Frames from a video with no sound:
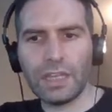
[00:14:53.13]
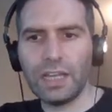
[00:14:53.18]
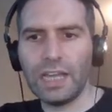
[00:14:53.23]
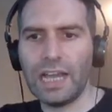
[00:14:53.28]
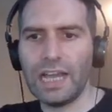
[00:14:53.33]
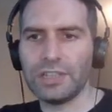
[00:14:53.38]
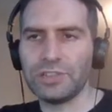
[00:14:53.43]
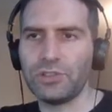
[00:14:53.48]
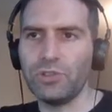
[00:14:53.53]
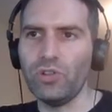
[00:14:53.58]

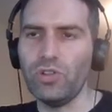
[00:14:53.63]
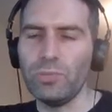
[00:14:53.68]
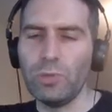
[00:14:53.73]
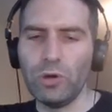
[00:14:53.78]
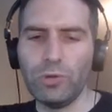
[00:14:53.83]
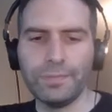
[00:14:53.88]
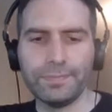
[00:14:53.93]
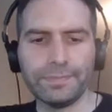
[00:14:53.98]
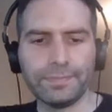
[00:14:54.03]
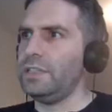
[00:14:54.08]
as
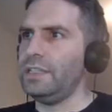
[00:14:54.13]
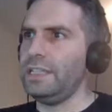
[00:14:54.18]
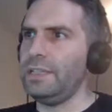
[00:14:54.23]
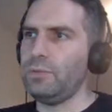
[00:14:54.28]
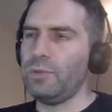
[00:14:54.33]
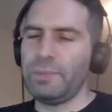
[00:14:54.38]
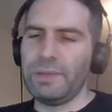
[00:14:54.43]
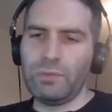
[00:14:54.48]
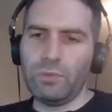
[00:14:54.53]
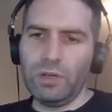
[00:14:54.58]
normal. It
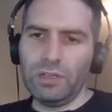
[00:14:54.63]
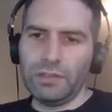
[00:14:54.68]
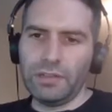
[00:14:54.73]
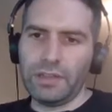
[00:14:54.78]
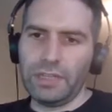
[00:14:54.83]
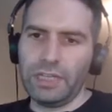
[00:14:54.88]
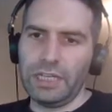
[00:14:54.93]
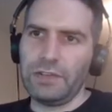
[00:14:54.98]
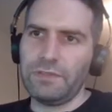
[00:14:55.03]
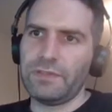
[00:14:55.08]
would be one
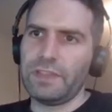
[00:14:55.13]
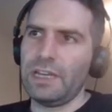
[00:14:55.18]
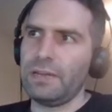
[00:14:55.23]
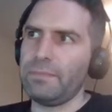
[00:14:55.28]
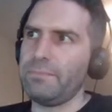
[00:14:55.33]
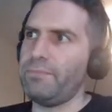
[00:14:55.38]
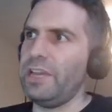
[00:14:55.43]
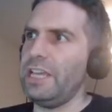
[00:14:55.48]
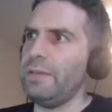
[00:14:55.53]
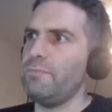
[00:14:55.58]
thing if
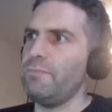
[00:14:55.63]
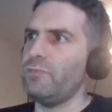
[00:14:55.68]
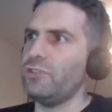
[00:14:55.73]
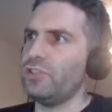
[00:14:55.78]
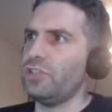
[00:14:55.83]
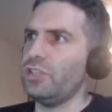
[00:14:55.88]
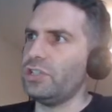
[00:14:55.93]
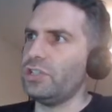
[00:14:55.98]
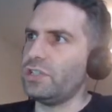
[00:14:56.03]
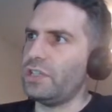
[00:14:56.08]
that beam was
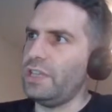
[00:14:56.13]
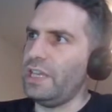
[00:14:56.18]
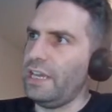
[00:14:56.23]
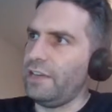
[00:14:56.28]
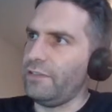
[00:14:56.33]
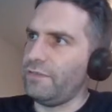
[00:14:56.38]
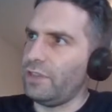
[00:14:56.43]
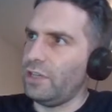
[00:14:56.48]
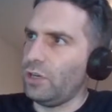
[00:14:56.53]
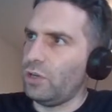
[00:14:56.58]
just
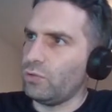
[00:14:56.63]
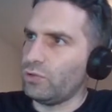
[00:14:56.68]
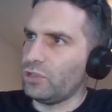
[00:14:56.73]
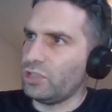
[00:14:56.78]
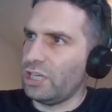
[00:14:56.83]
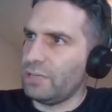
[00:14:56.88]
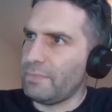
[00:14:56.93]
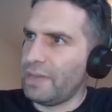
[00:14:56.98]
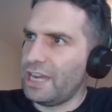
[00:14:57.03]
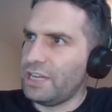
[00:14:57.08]
there for the whole
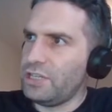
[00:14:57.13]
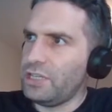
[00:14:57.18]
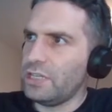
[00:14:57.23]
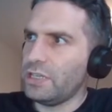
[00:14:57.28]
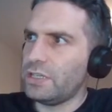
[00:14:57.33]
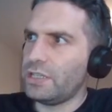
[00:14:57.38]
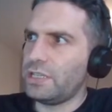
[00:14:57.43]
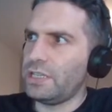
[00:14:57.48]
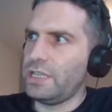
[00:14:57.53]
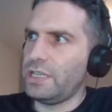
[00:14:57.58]
time. As you can
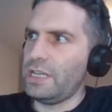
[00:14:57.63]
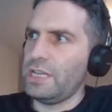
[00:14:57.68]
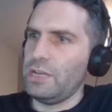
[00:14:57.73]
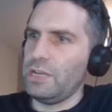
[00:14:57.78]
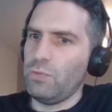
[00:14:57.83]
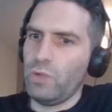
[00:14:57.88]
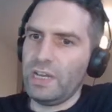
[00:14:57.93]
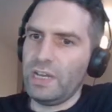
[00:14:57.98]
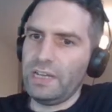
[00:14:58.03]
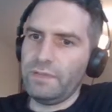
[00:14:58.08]
see,
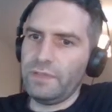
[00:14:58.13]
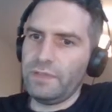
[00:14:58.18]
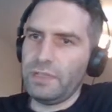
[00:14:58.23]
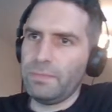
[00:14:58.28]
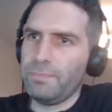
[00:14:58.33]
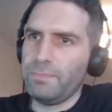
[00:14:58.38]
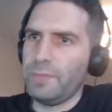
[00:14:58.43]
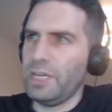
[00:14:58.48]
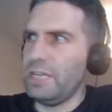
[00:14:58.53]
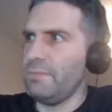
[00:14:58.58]
whenever the
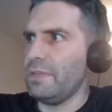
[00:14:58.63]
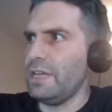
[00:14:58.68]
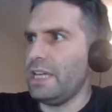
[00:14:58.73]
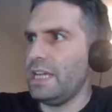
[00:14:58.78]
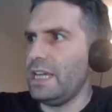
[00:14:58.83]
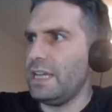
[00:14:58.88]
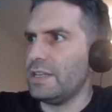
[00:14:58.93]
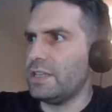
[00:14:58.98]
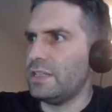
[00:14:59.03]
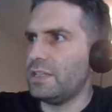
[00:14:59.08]
beam
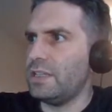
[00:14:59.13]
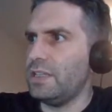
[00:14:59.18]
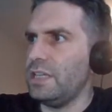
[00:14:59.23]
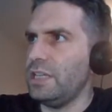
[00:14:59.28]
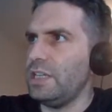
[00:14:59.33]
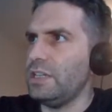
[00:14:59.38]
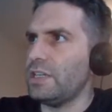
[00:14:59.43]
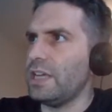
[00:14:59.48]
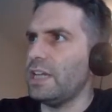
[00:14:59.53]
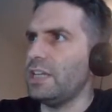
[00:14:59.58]
hits
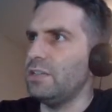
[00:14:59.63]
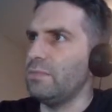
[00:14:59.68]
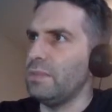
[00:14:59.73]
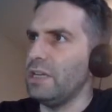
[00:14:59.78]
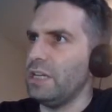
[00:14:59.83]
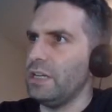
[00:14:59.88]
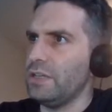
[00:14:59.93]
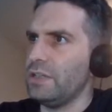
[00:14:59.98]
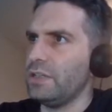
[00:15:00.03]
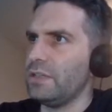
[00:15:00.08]
these
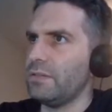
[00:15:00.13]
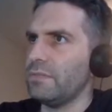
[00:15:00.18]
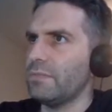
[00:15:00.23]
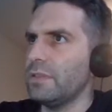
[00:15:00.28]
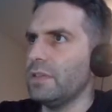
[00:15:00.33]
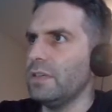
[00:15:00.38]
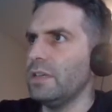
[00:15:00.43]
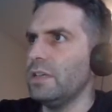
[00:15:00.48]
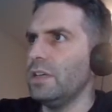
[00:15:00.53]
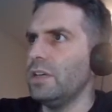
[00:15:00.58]
enemies,
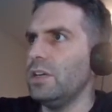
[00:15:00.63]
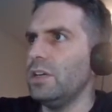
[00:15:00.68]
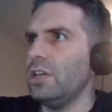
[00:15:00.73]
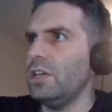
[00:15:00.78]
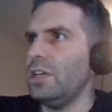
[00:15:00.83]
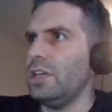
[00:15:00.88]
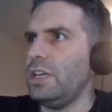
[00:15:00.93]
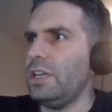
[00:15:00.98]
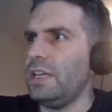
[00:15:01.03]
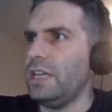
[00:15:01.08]

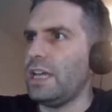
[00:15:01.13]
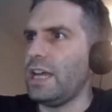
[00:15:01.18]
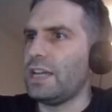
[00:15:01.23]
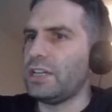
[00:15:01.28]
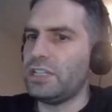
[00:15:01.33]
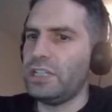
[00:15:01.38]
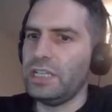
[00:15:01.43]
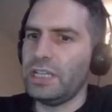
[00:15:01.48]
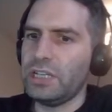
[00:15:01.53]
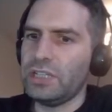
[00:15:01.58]
it
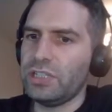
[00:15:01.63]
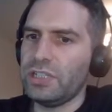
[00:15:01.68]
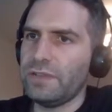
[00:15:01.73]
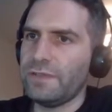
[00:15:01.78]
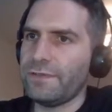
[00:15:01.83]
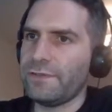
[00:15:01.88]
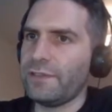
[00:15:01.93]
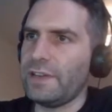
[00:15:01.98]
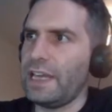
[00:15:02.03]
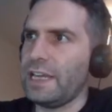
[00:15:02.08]
actually gets
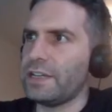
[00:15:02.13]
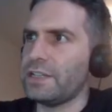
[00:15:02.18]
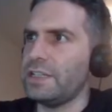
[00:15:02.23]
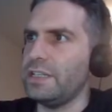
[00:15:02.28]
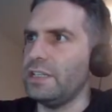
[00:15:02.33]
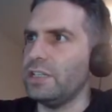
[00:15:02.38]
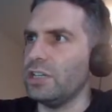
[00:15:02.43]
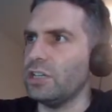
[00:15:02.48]
deflected